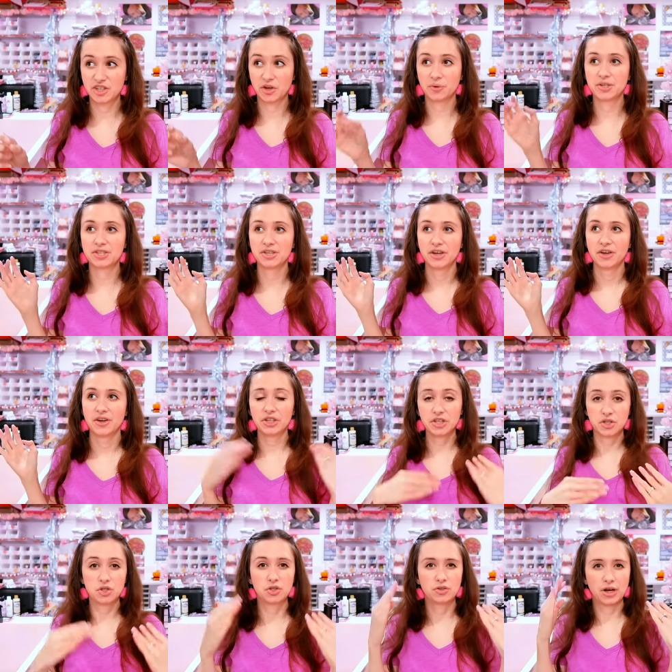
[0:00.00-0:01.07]
so it's
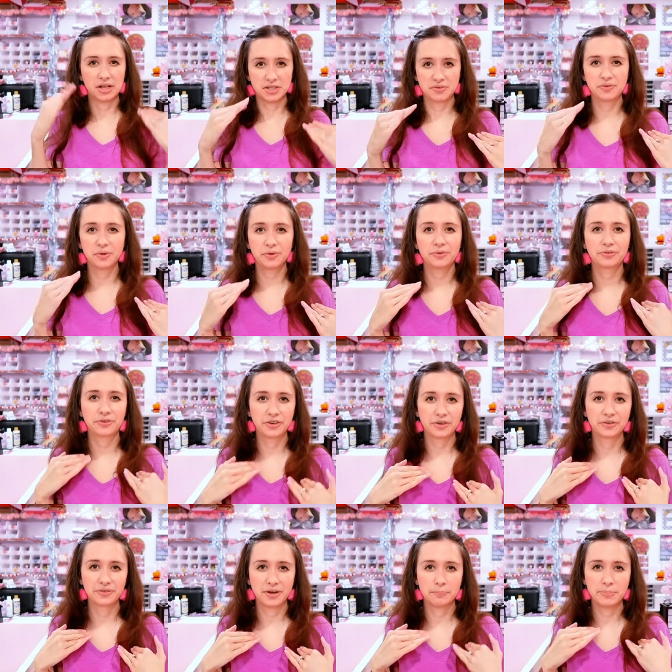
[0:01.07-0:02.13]
really stressful
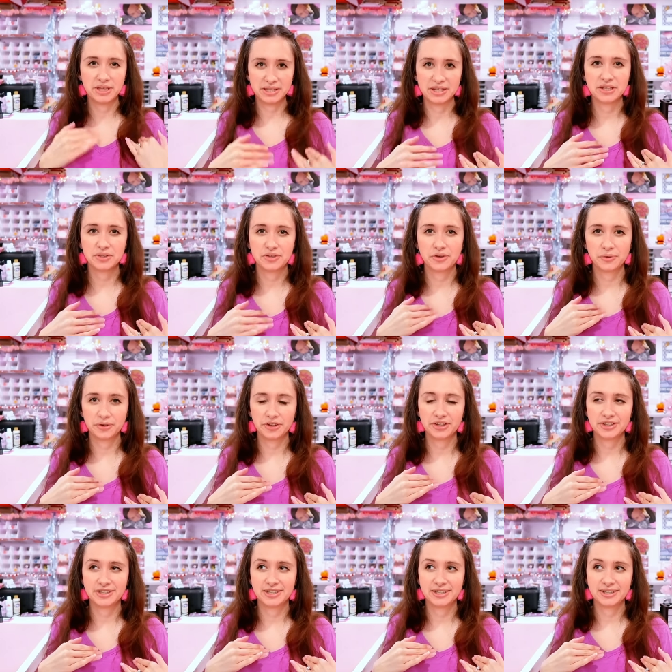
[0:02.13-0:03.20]
for a business
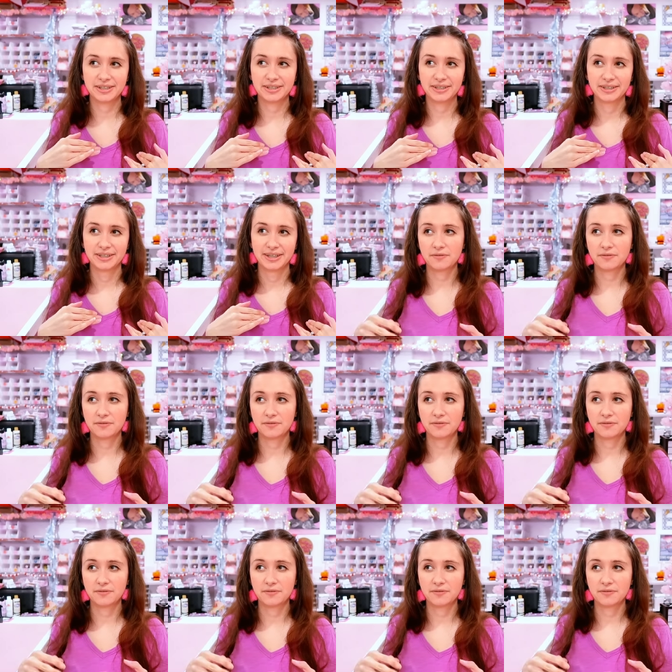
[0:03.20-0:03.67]
owner to